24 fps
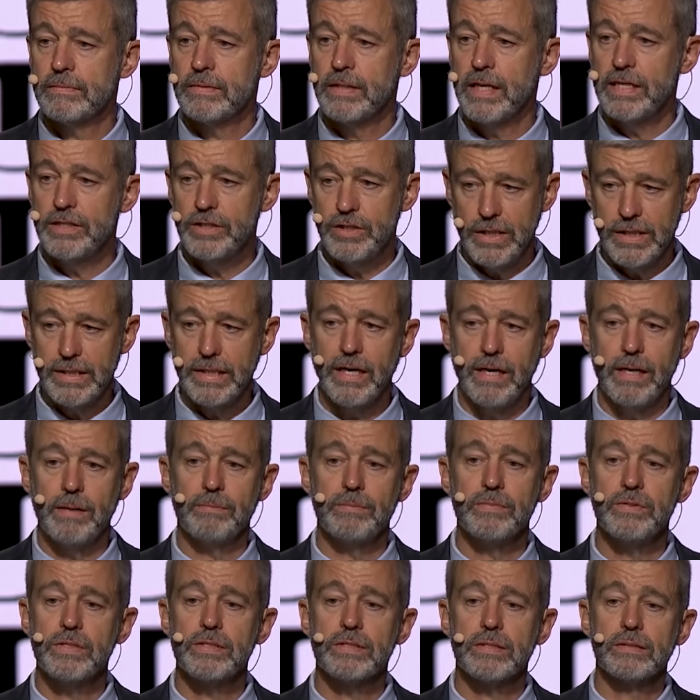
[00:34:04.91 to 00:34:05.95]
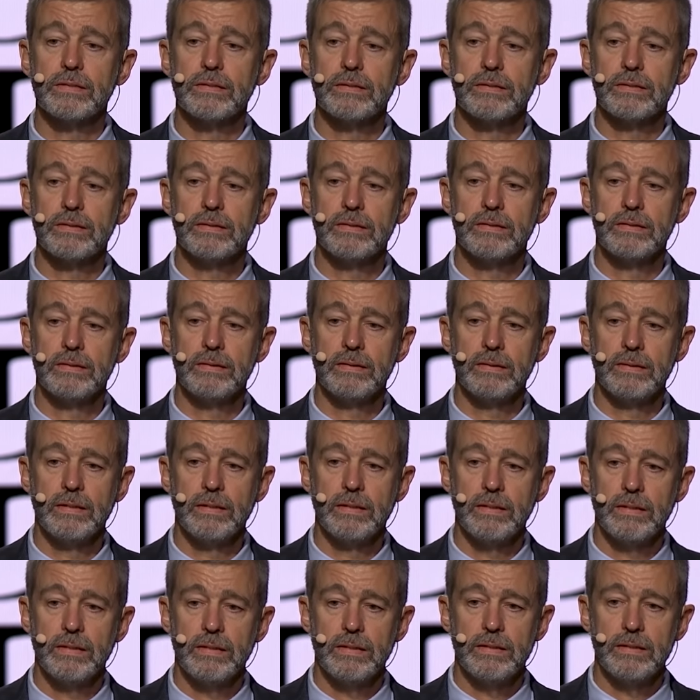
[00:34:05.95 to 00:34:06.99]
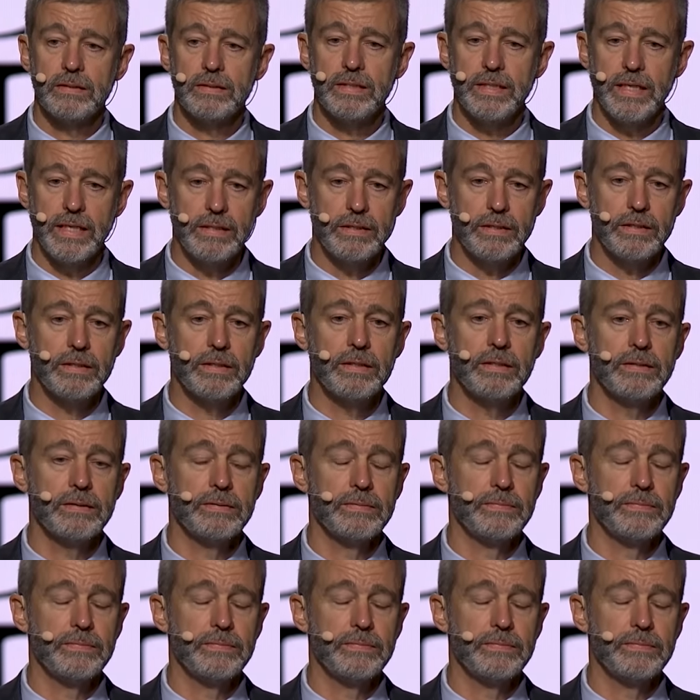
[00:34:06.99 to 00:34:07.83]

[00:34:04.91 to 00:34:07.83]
and she comes, tender